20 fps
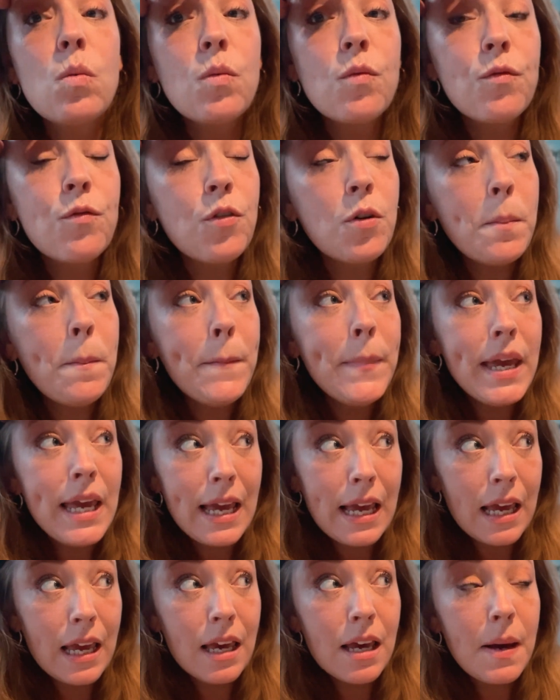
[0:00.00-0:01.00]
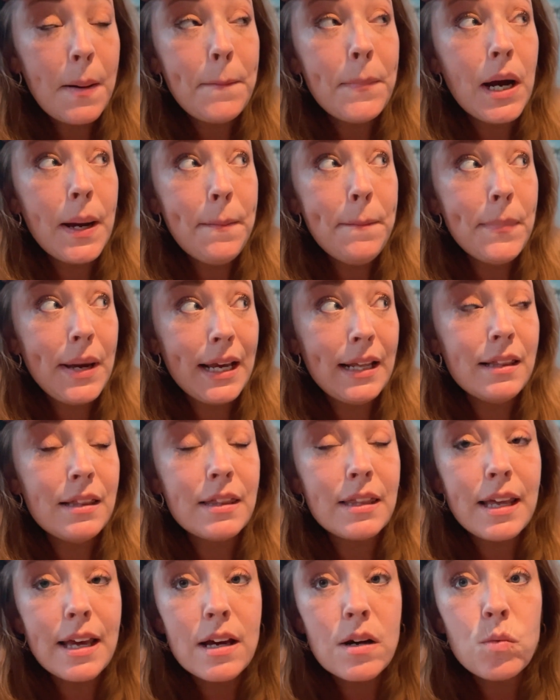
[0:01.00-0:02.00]
For me, my main
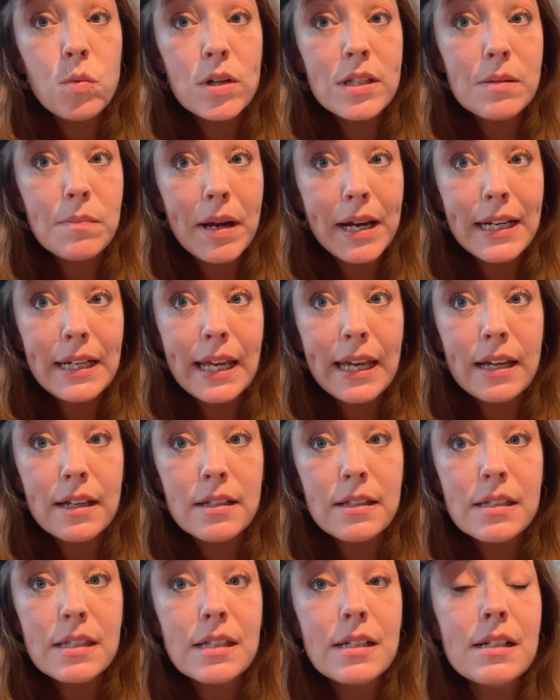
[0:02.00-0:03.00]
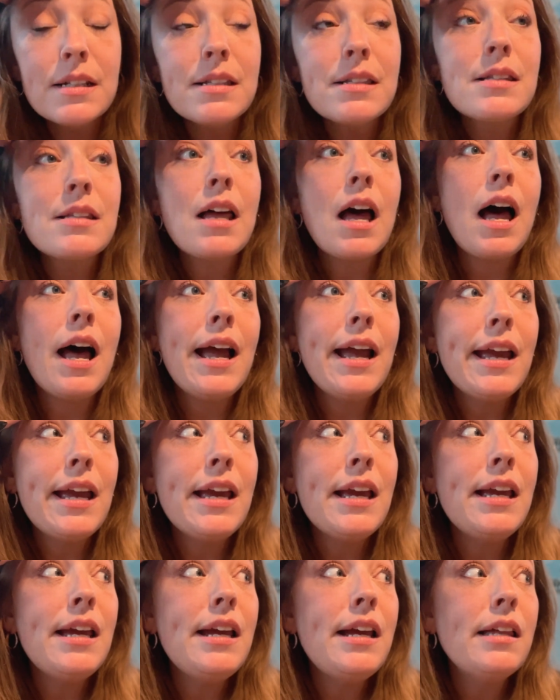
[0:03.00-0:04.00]
thing was my nails, because
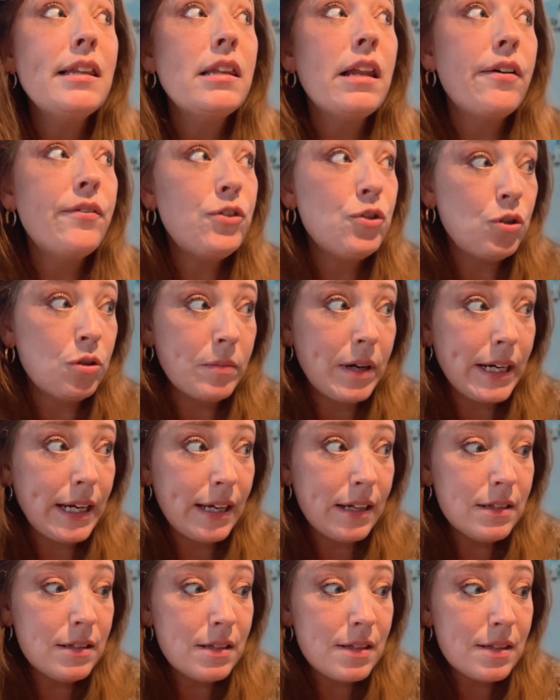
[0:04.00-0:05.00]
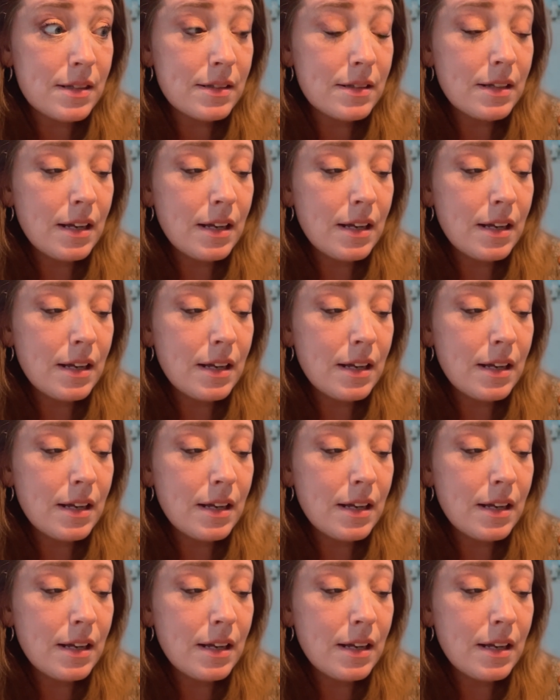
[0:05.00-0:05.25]
I love doing my nails.